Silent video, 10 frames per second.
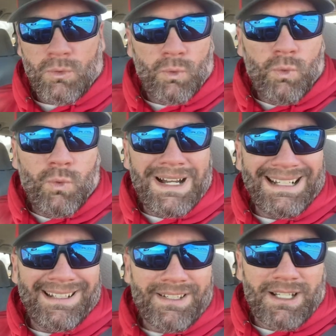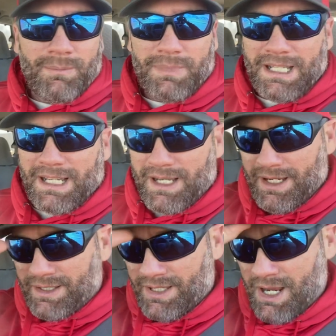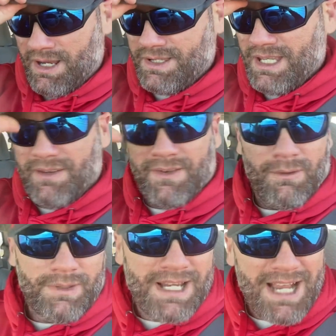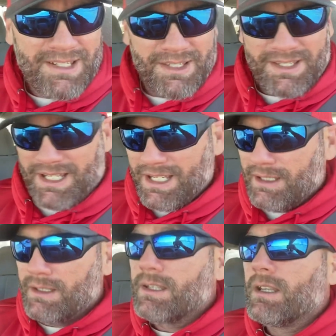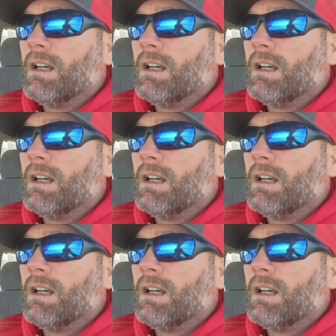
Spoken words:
What is up, guys? Steve here with Scotch and Things.